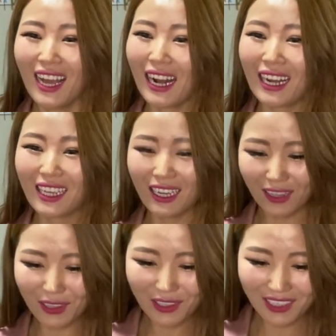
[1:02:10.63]
I
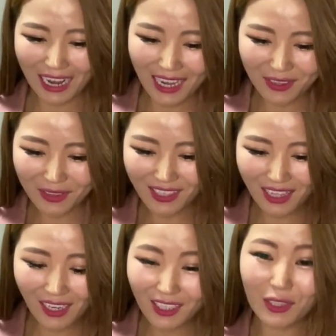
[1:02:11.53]
little, I
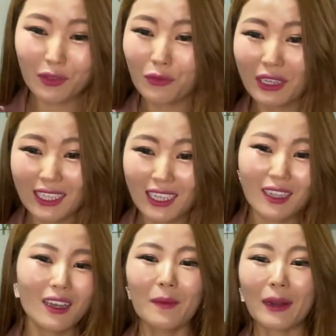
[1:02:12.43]
started reading,